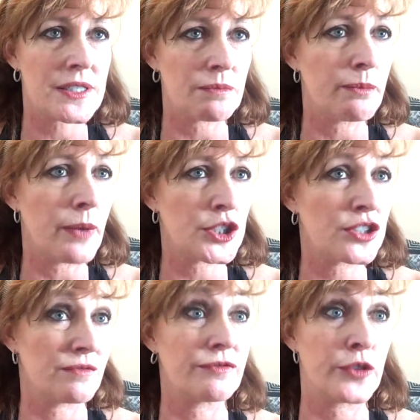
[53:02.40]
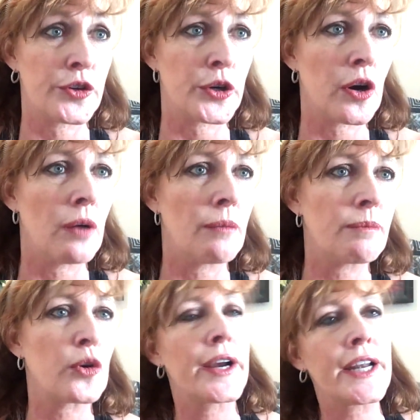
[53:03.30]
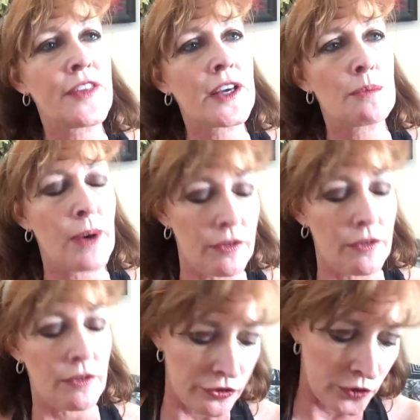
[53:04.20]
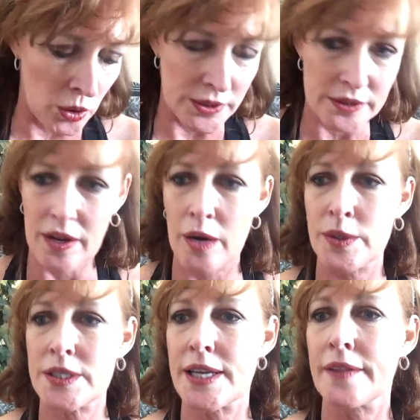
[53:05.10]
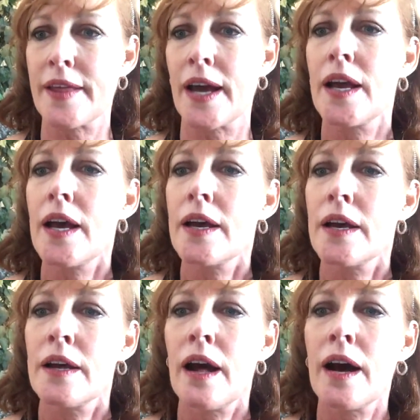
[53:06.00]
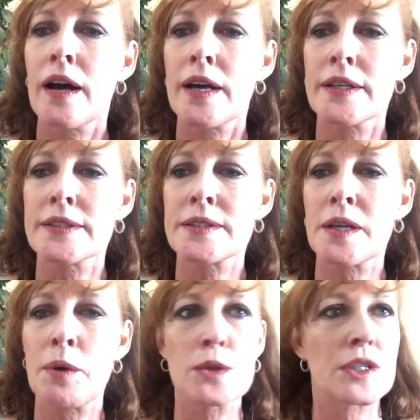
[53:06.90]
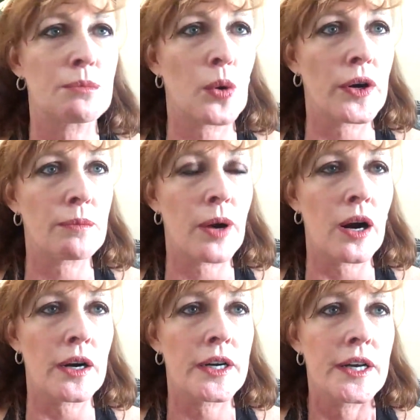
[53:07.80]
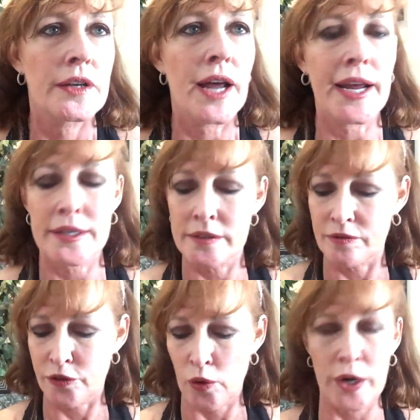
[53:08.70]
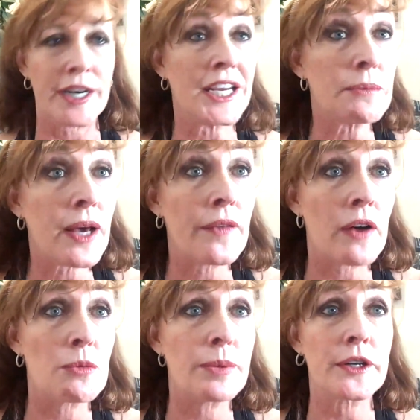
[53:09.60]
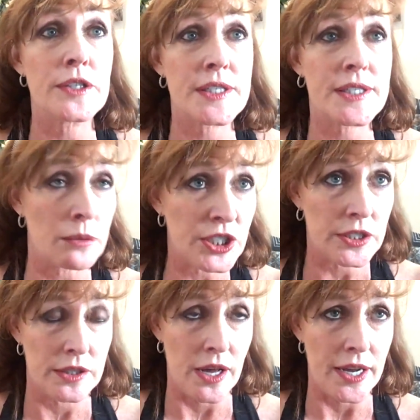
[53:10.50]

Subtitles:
much further, or anything above the fold. I would say that is the most important part. And for an email, that would be your subject line,